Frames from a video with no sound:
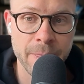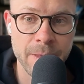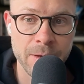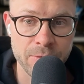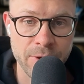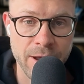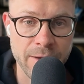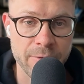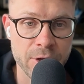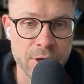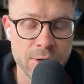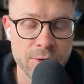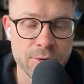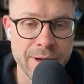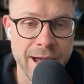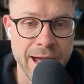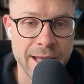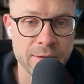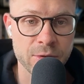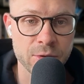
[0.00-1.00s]
revenue
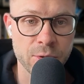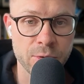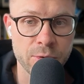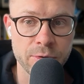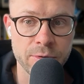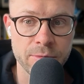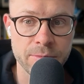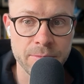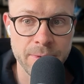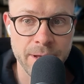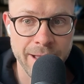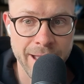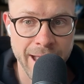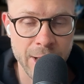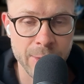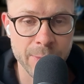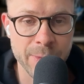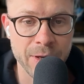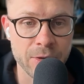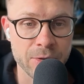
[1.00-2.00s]
and or
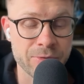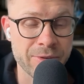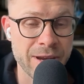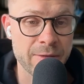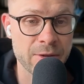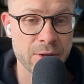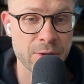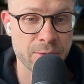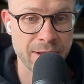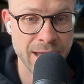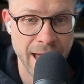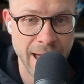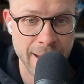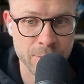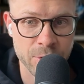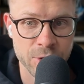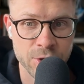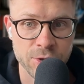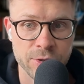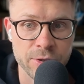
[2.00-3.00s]
helping on revenue
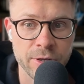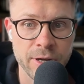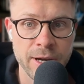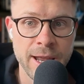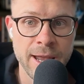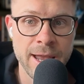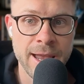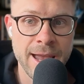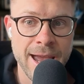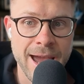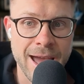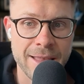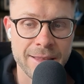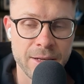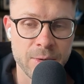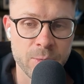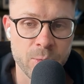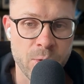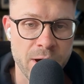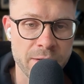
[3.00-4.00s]
capture. And
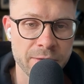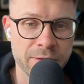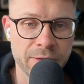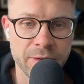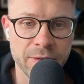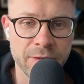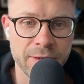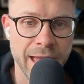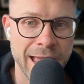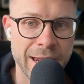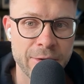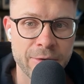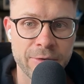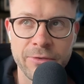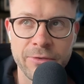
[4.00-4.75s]
then once this kind of